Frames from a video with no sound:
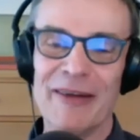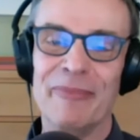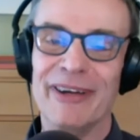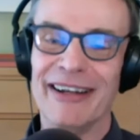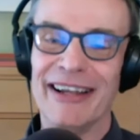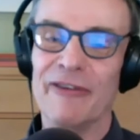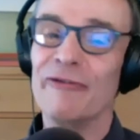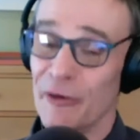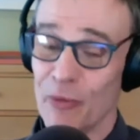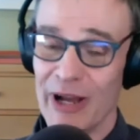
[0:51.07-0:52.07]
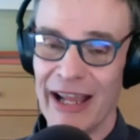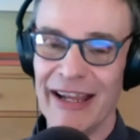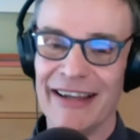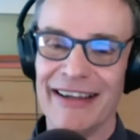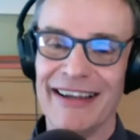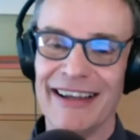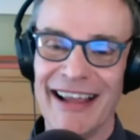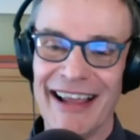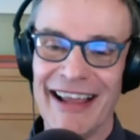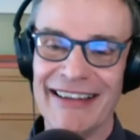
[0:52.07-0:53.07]
but in a fun way.
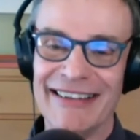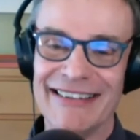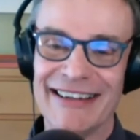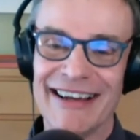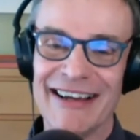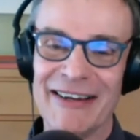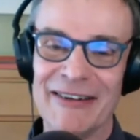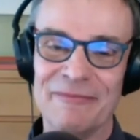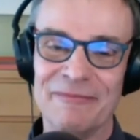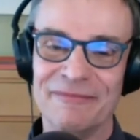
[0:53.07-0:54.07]
And um,